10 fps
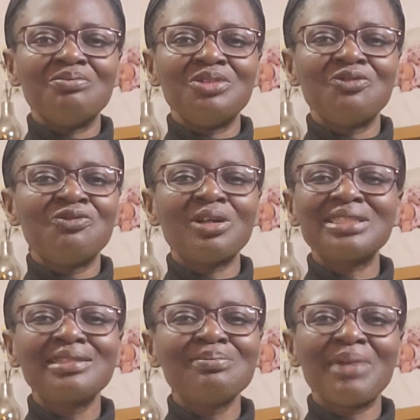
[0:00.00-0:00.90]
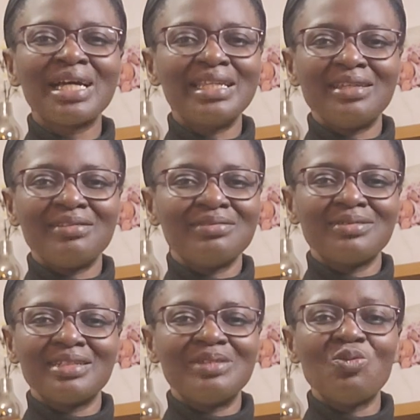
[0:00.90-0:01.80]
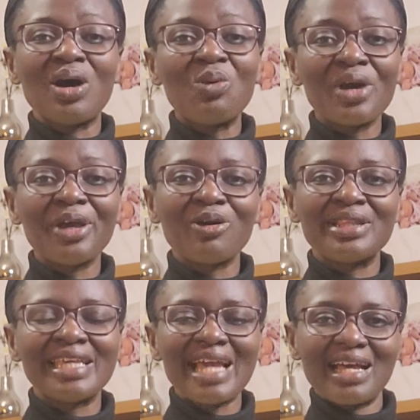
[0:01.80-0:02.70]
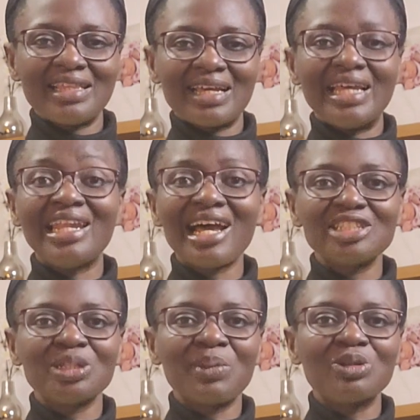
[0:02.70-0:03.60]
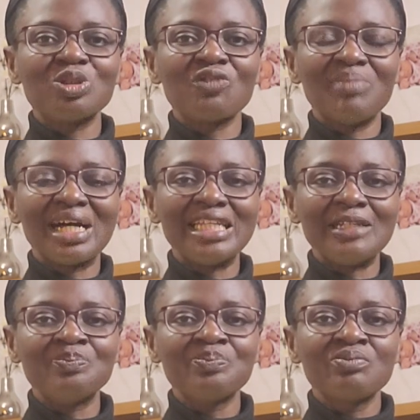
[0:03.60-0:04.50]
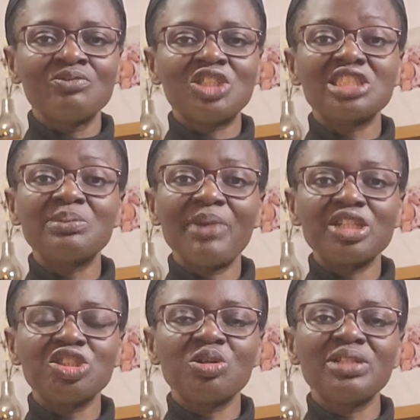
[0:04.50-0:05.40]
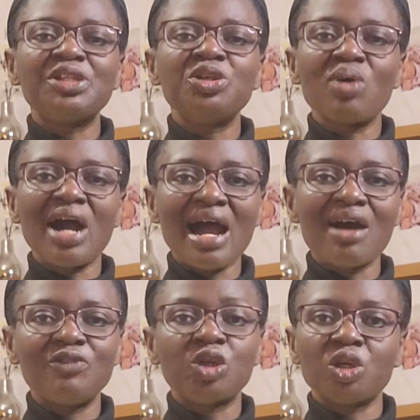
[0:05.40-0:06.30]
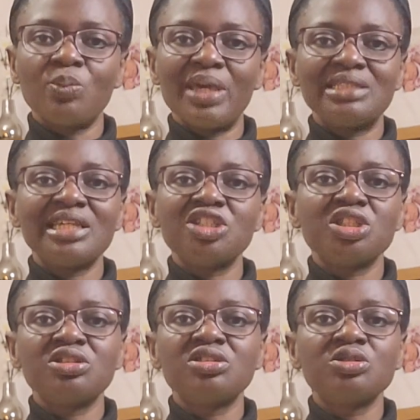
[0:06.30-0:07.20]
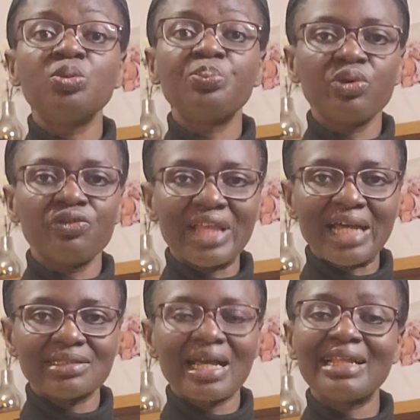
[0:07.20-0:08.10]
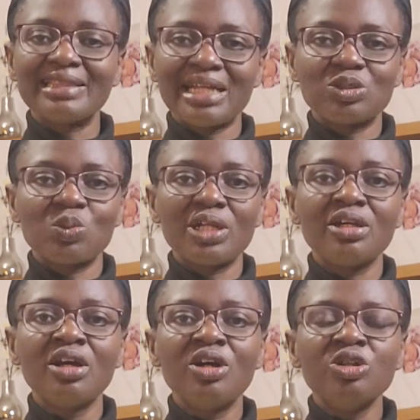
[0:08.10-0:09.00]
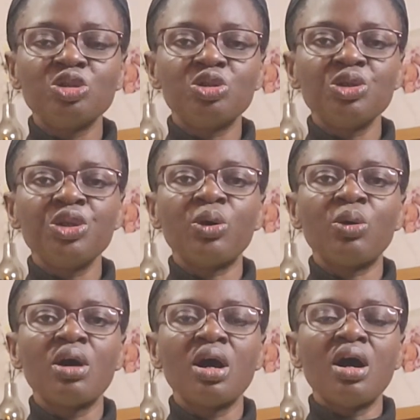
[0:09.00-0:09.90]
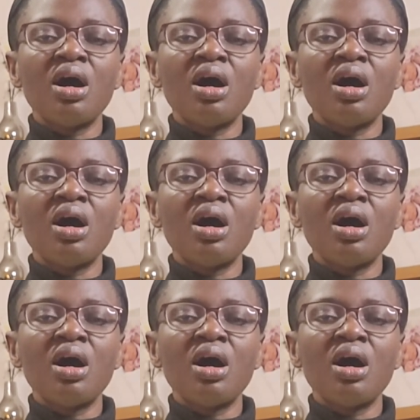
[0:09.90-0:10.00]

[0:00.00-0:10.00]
you've gotten money in one way or the other, a large amount of money, just make sure that you have documentations to prove that. Add that one to your